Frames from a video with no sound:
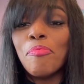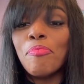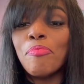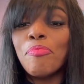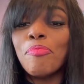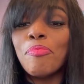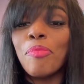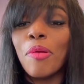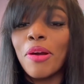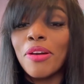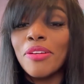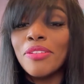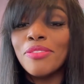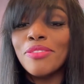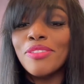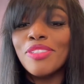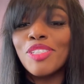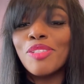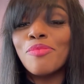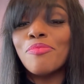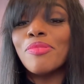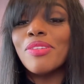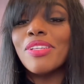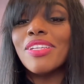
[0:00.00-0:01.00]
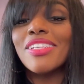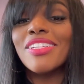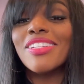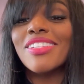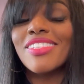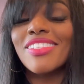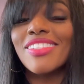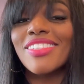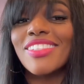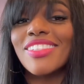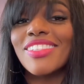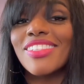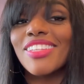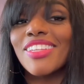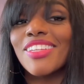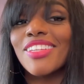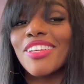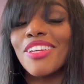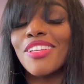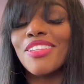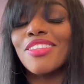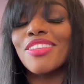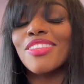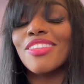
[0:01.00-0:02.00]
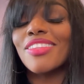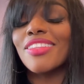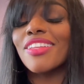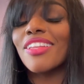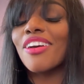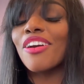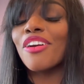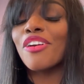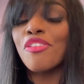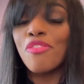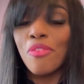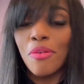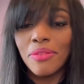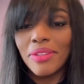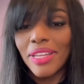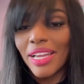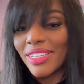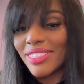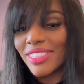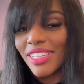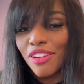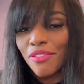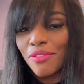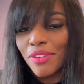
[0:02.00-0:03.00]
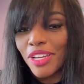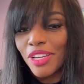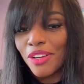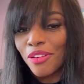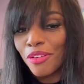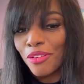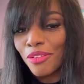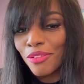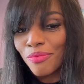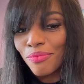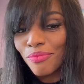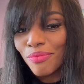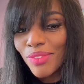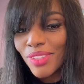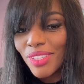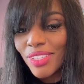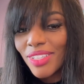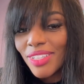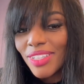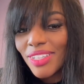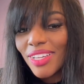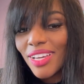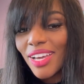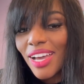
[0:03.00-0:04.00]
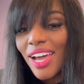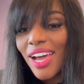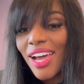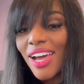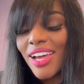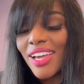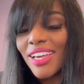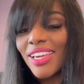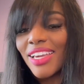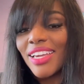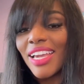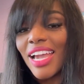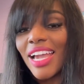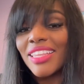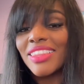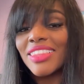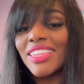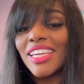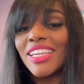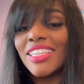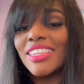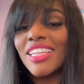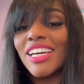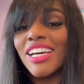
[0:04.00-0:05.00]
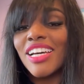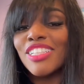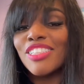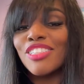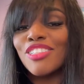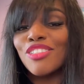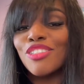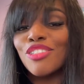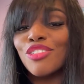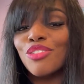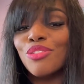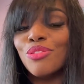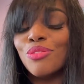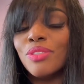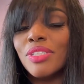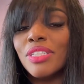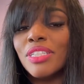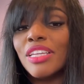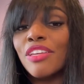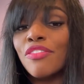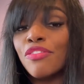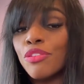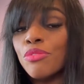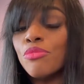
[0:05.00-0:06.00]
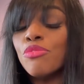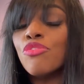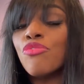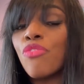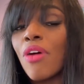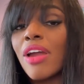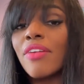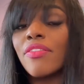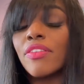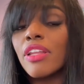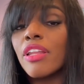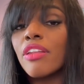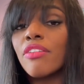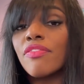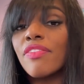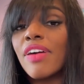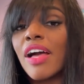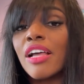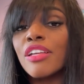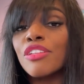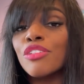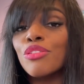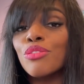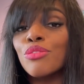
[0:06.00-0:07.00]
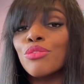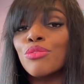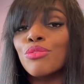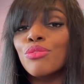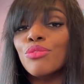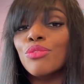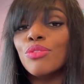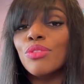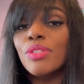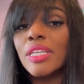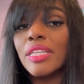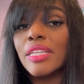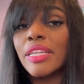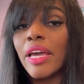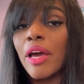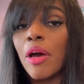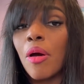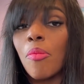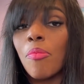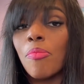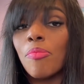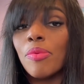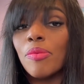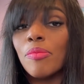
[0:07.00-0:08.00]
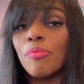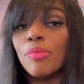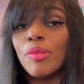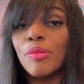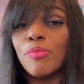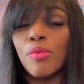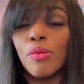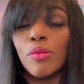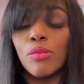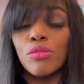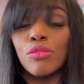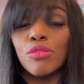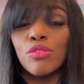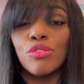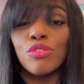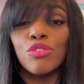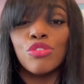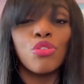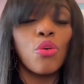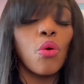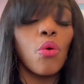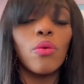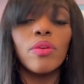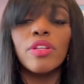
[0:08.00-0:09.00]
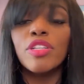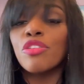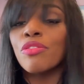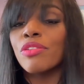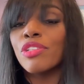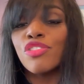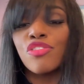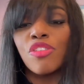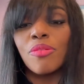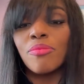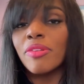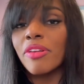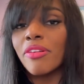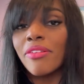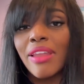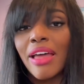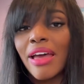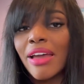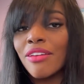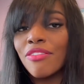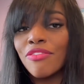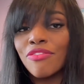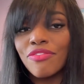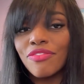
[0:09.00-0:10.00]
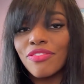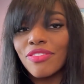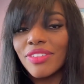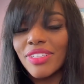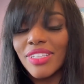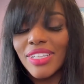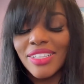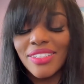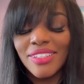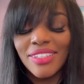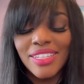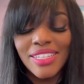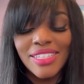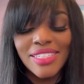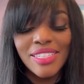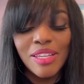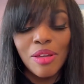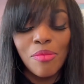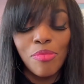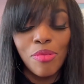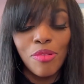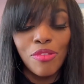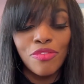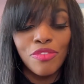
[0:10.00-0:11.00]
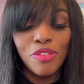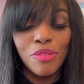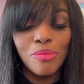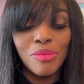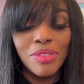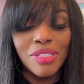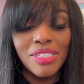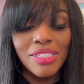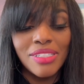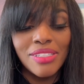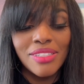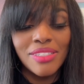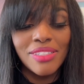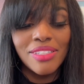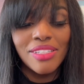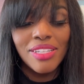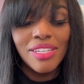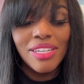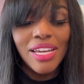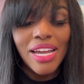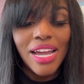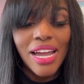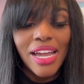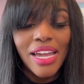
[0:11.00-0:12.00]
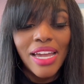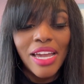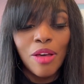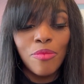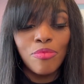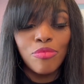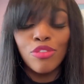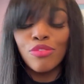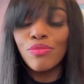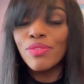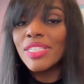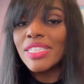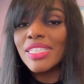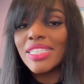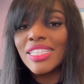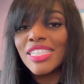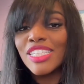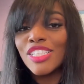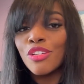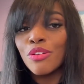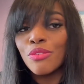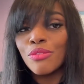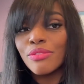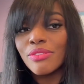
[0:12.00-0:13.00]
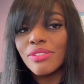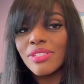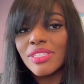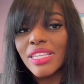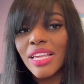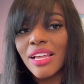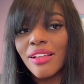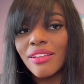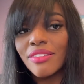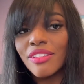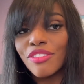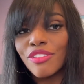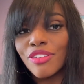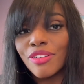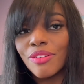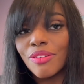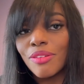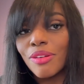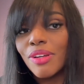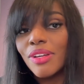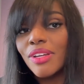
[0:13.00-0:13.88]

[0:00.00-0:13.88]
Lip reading: Partnership is a growth accelerator. I think that if you drive a lot of value, you can help people totally transform their life. And an example for me is I helped 3 CEOs sell their